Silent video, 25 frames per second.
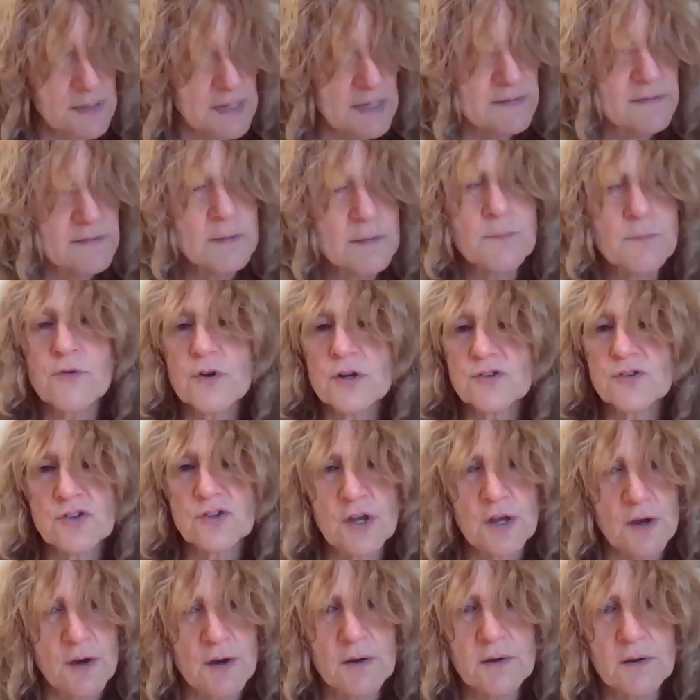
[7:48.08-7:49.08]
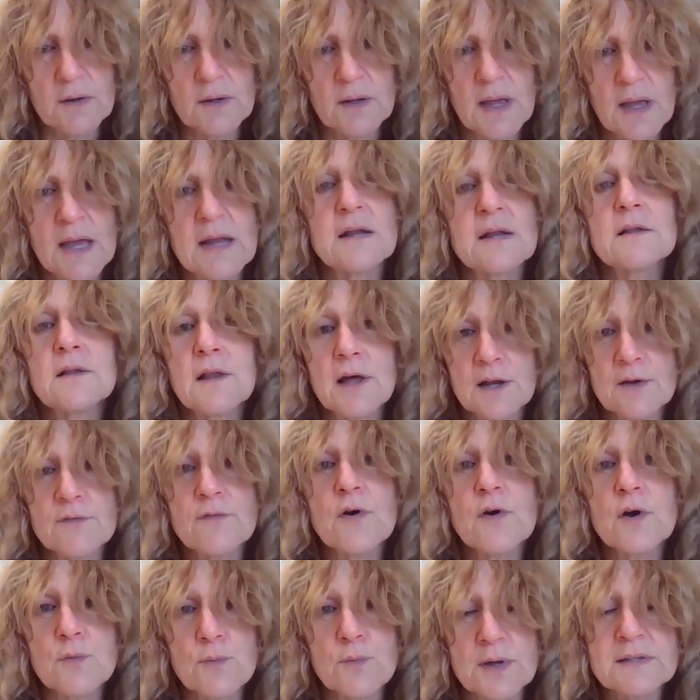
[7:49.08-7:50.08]
get some fresh air. And a lot of
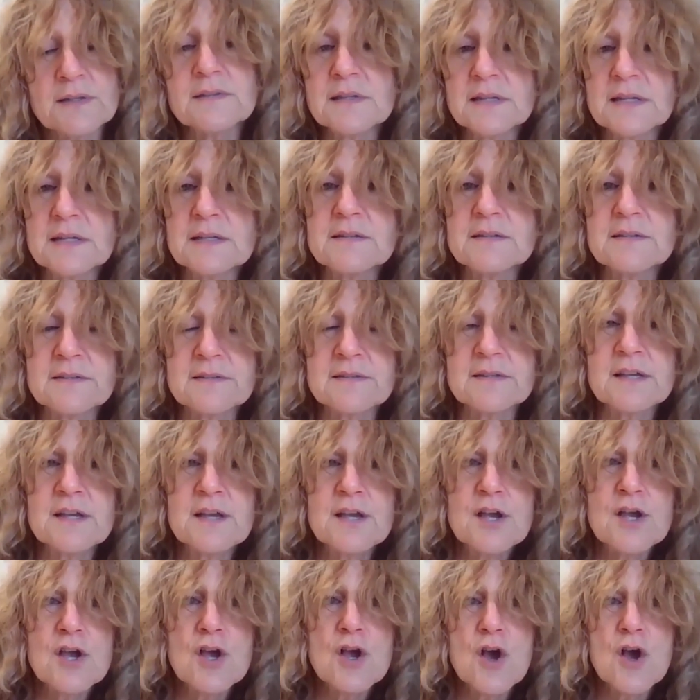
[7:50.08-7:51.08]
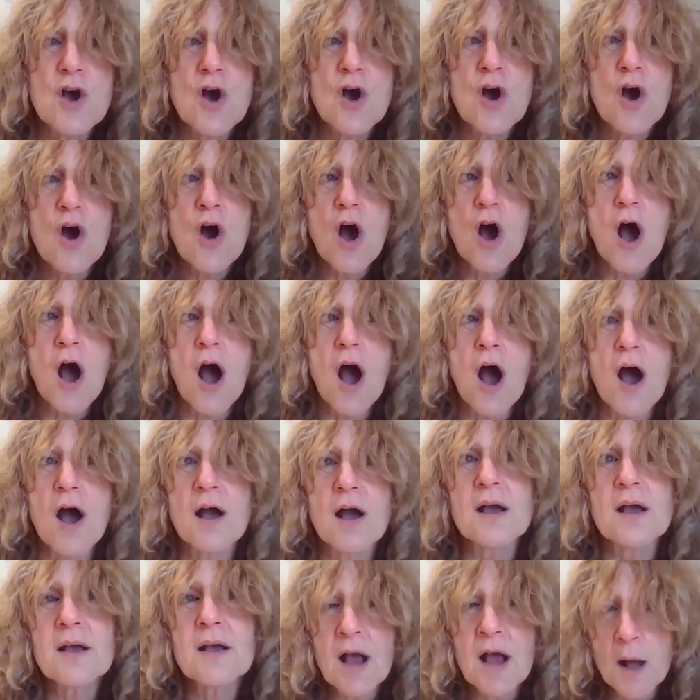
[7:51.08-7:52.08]
our residents
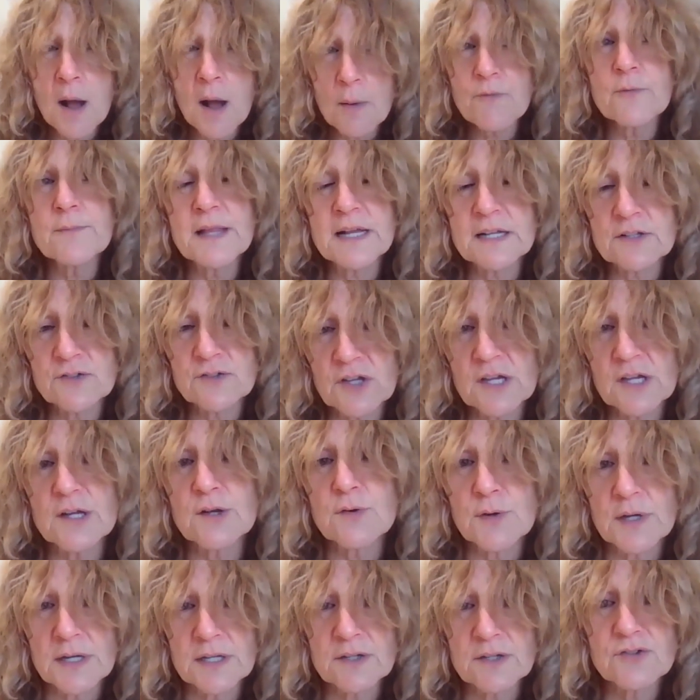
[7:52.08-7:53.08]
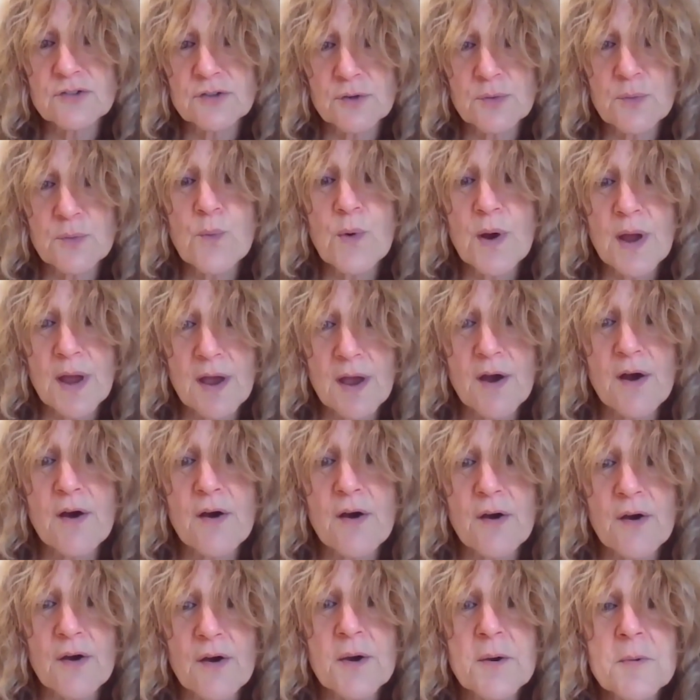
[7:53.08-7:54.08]
come from that generation
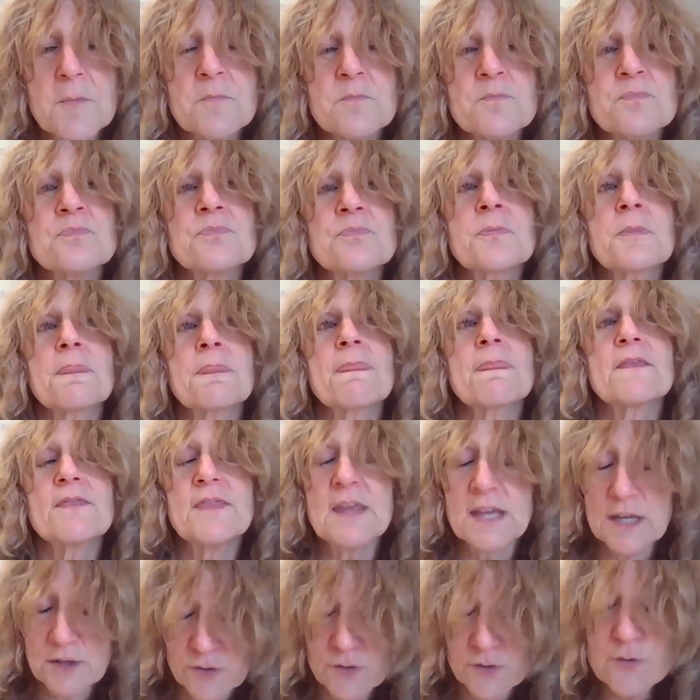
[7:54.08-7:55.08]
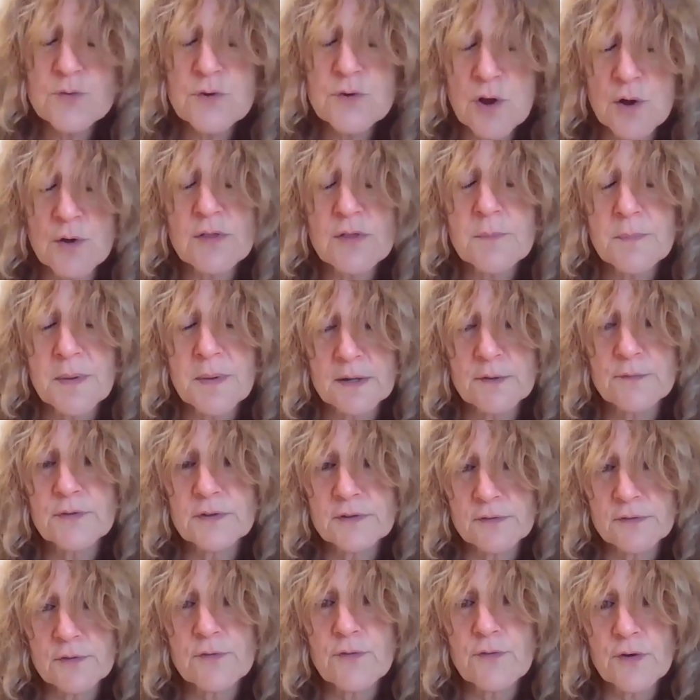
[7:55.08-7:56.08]
where they do know the
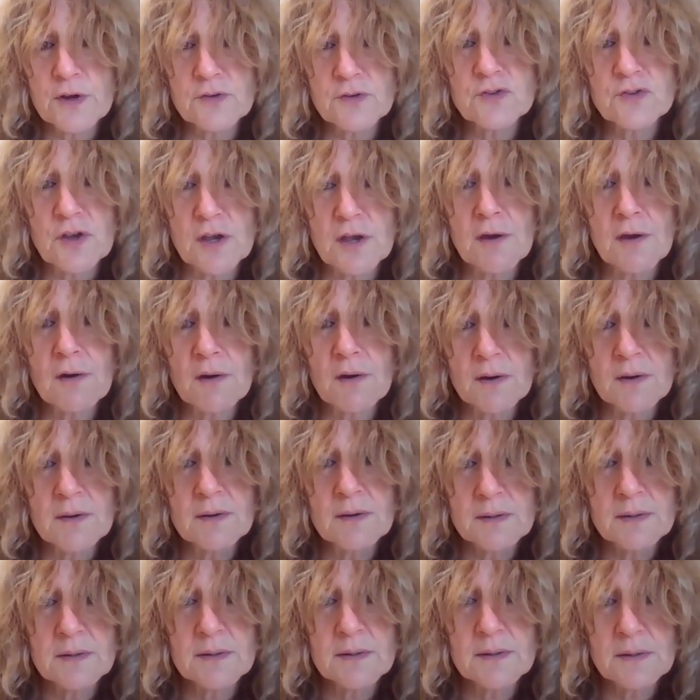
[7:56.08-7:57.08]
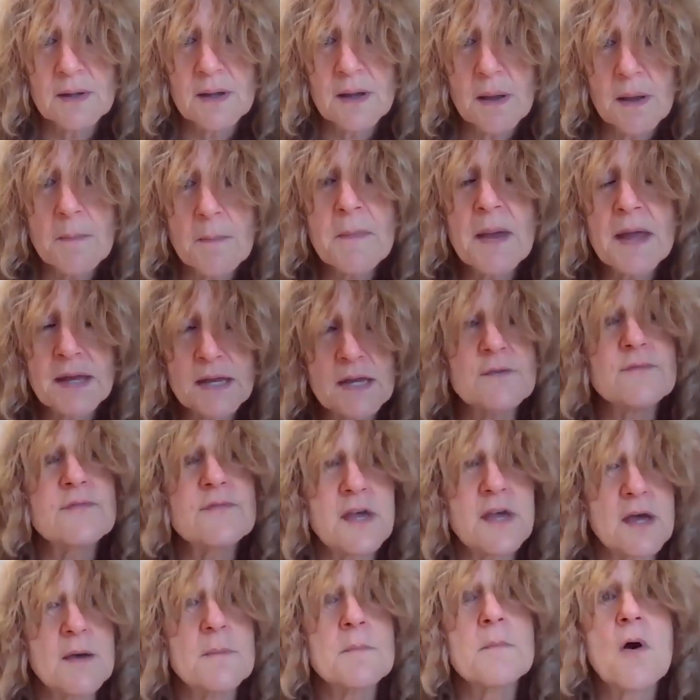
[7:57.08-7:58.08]
benefits of fresh air. Many of
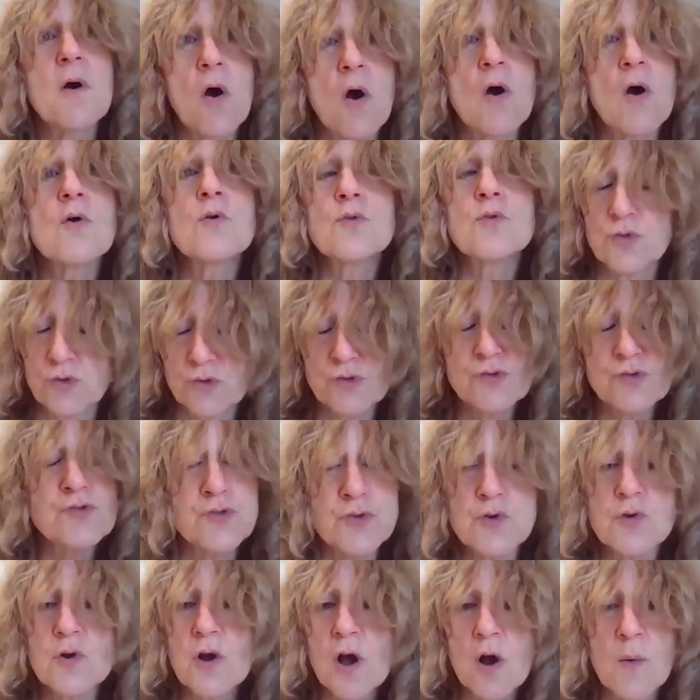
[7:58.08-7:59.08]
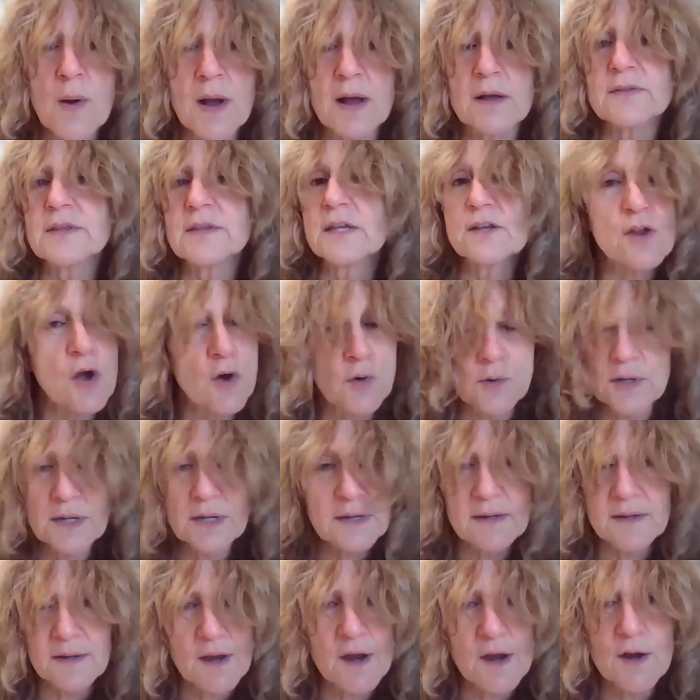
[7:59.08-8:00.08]
them do go out. They don't
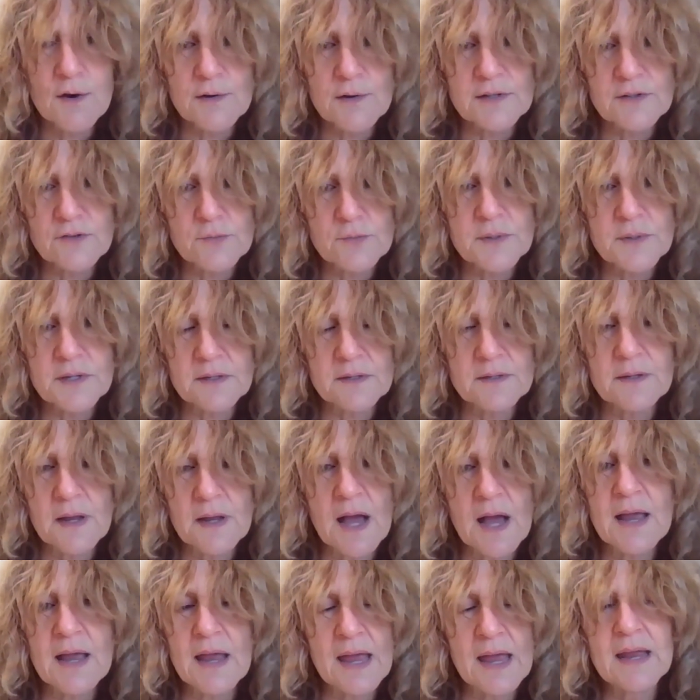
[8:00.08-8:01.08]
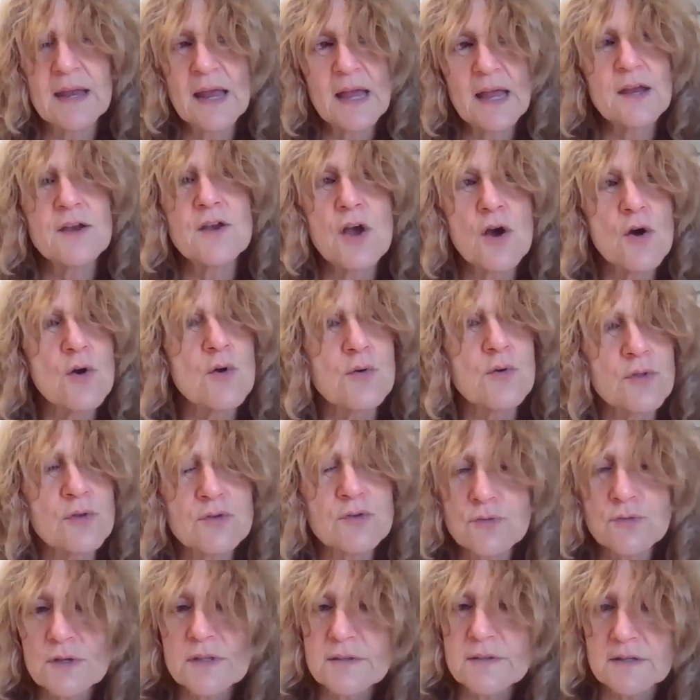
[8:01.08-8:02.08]
need encouragement. I know who
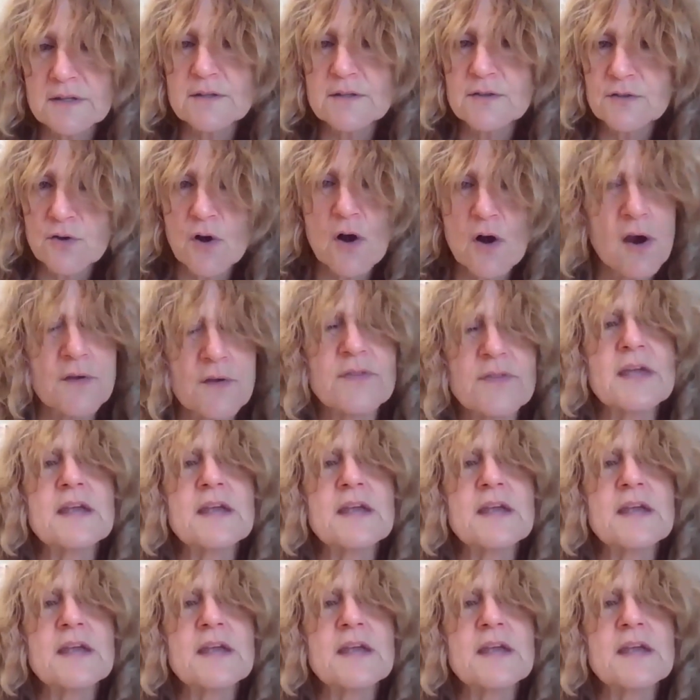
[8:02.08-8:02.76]
those residents are.